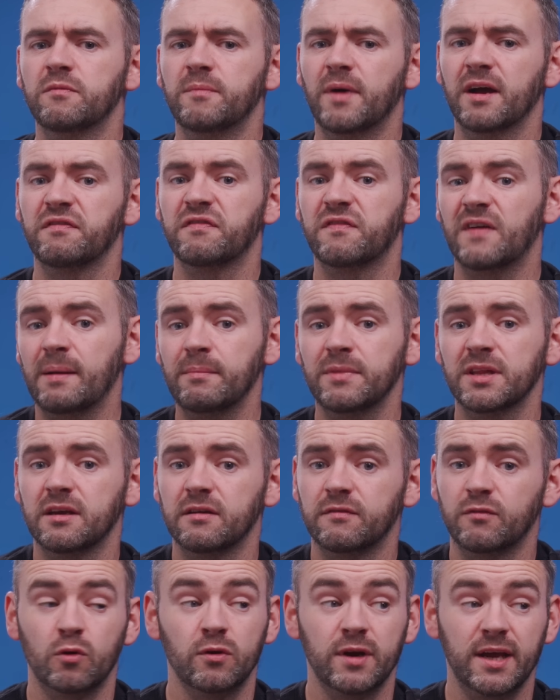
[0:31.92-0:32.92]
of my family
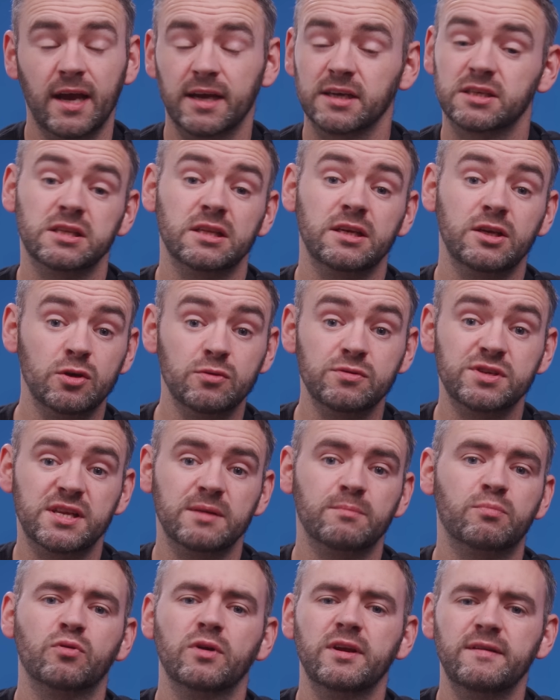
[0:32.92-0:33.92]
have already actually used
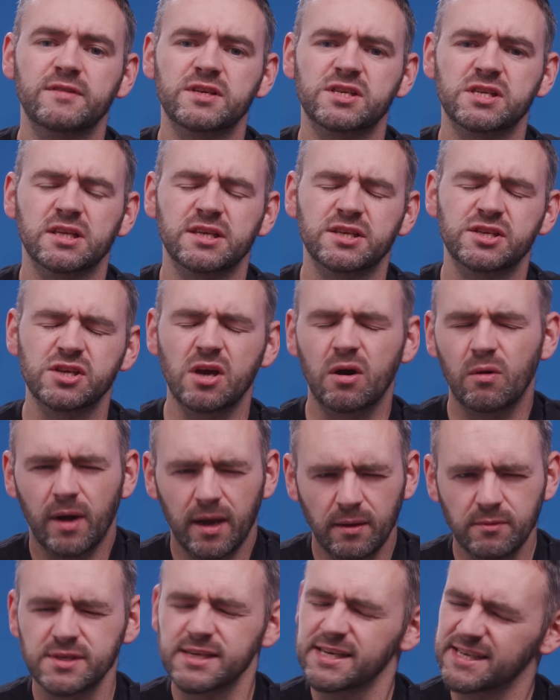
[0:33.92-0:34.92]
it previously, so
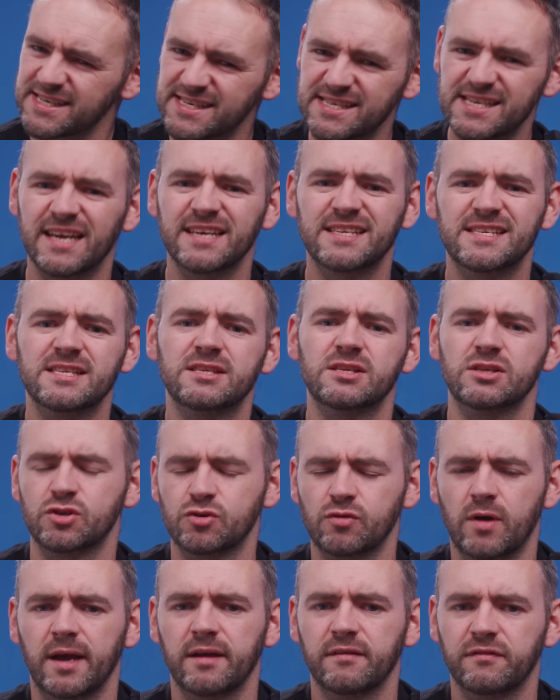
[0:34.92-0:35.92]
I was excited to
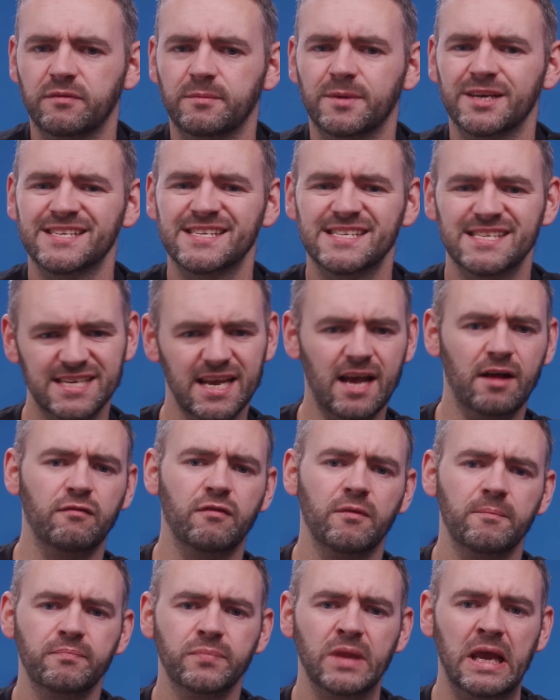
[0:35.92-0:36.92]
try it for myself.